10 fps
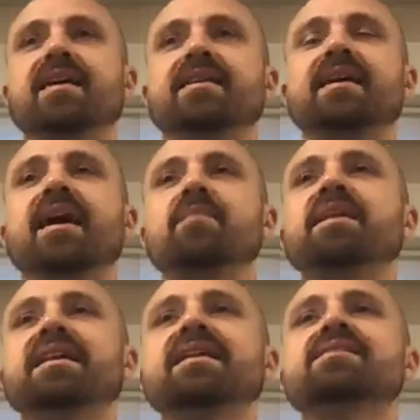Yeah, I mean,
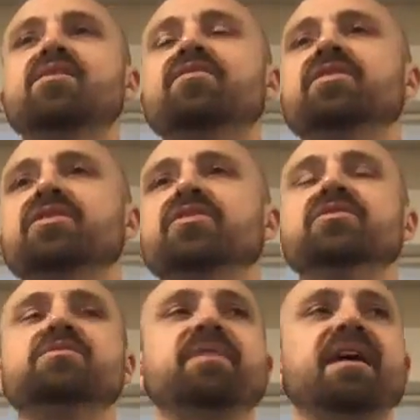it gets
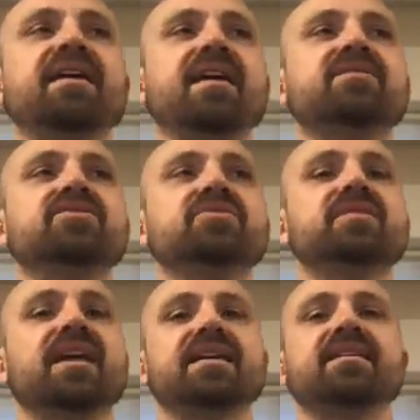overused, but I do
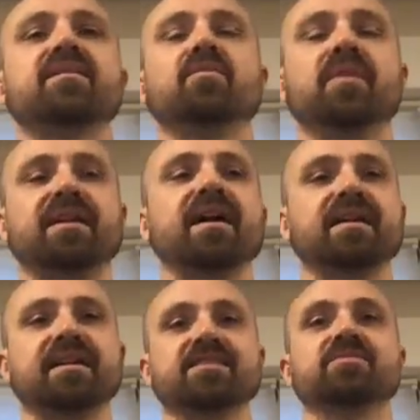like it when a
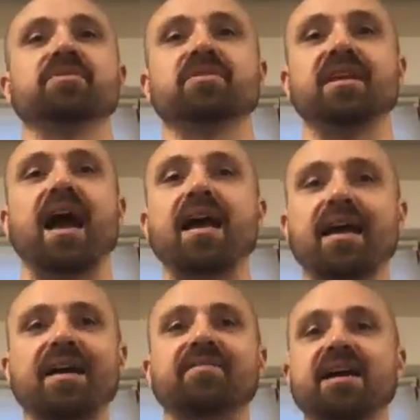customer.
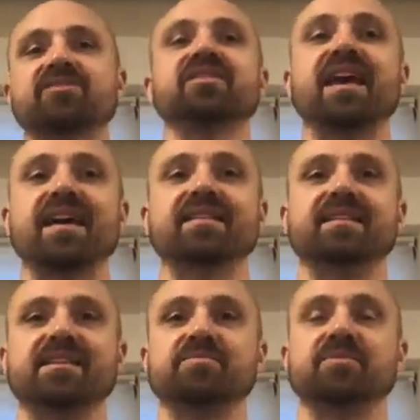I've actually had the
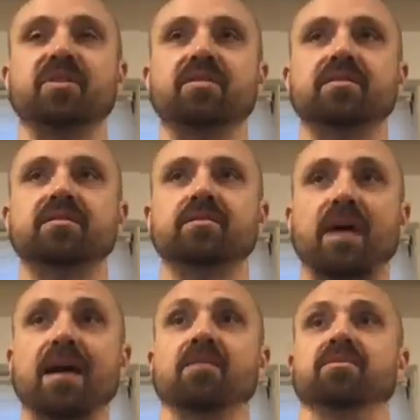customer go,
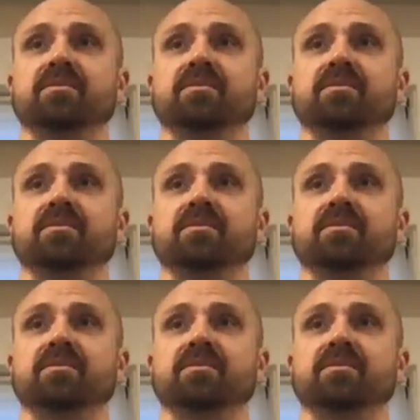"Wow."